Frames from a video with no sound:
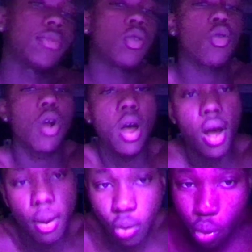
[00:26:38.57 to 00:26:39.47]
Alright,
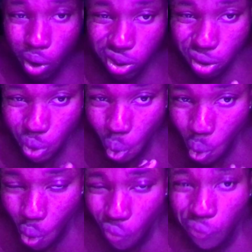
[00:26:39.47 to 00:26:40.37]
I'm going to log
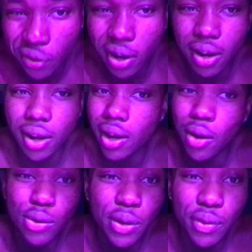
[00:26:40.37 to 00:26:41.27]
off. I
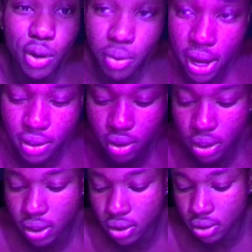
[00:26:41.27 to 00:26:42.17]
don't even know what accent
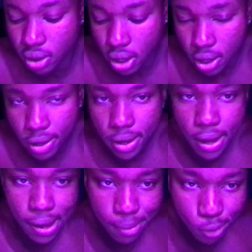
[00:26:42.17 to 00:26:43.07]
that is.
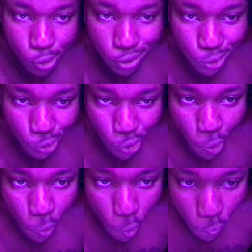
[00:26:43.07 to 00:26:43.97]
I am going to
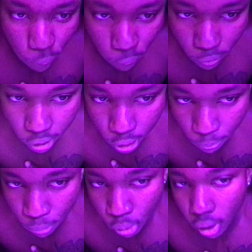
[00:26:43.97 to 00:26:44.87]
log off in the
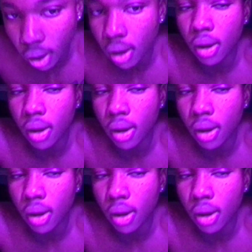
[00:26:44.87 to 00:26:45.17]
computer